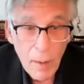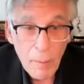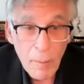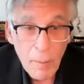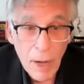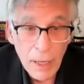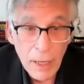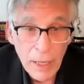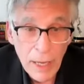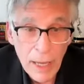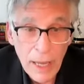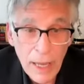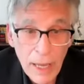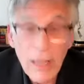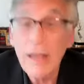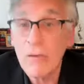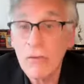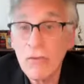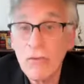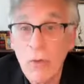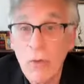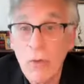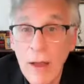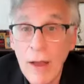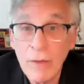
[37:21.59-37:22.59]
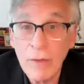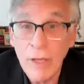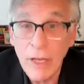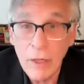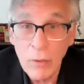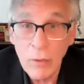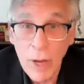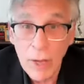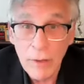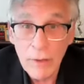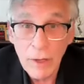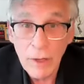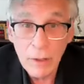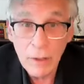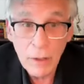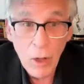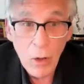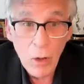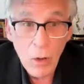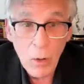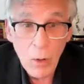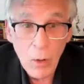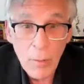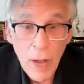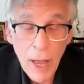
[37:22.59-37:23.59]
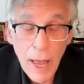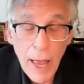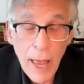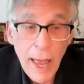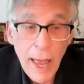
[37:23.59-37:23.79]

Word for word: but he is traveling around the globe.